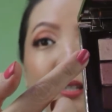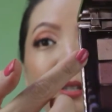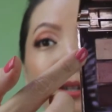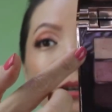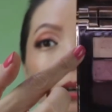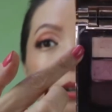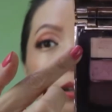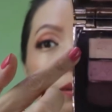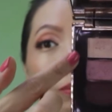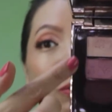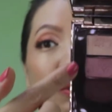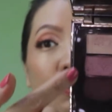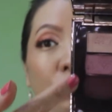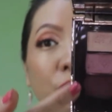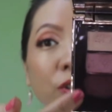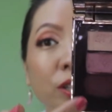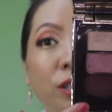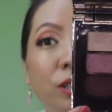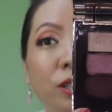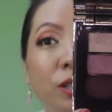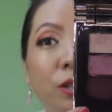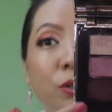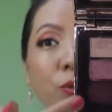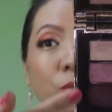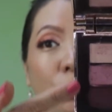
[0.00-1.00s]
column over
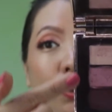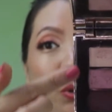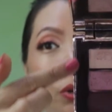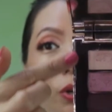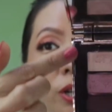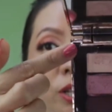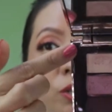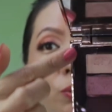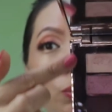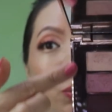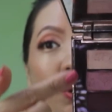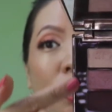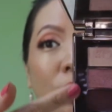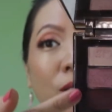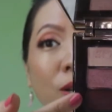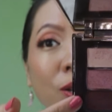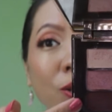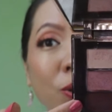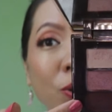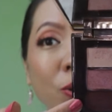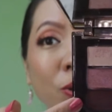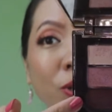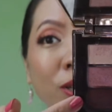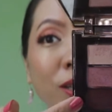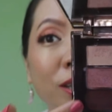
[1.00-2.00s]
here to create one
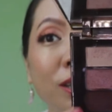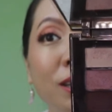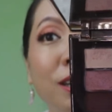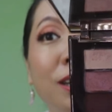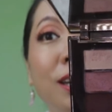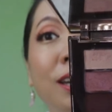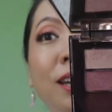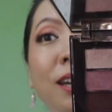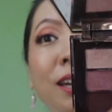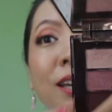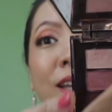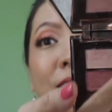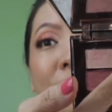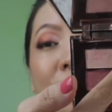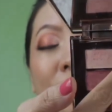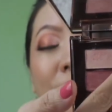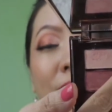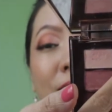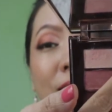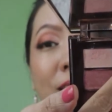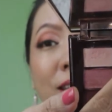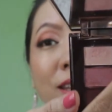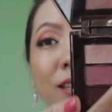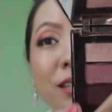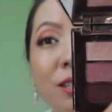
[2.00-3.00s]
look,
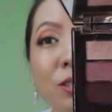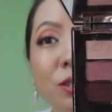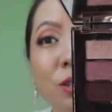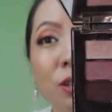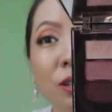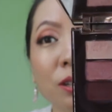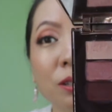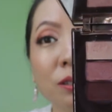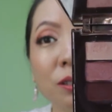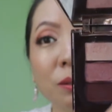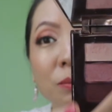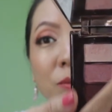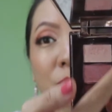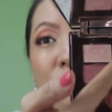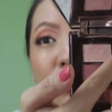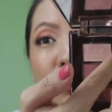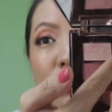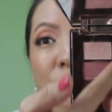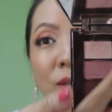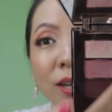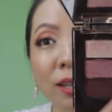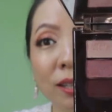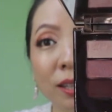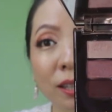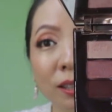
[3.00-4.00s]
then this color number 2
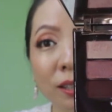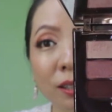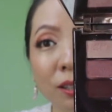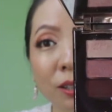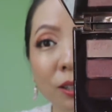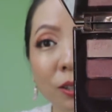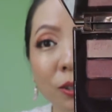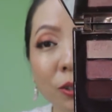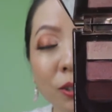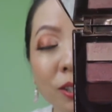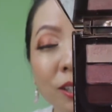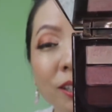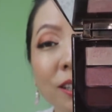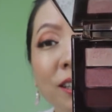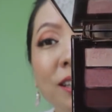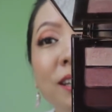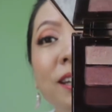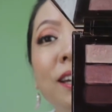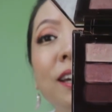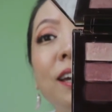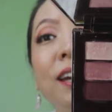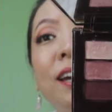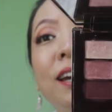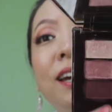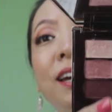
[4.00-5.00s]
another look,
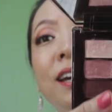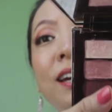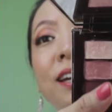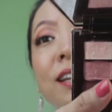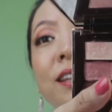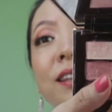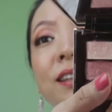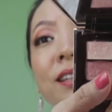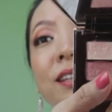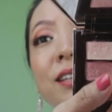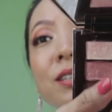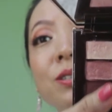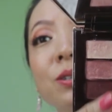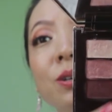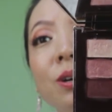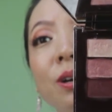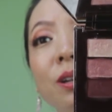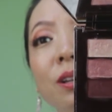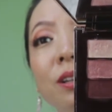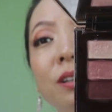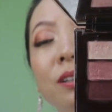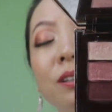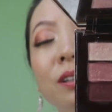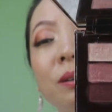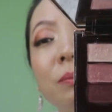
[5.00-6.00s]
and this
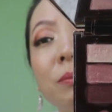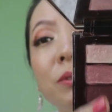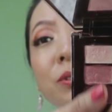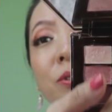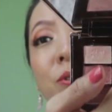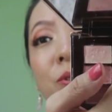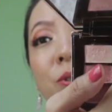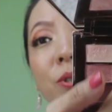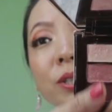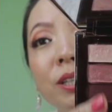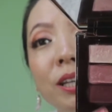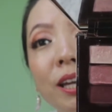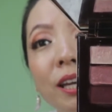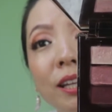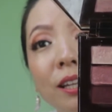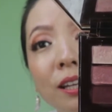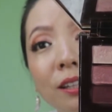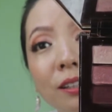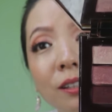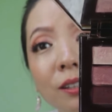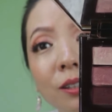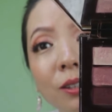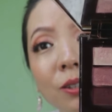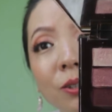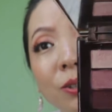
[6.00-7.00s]
color number 3
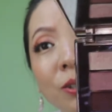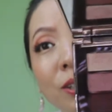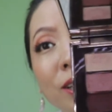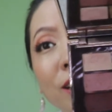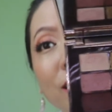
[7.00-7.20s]
another look,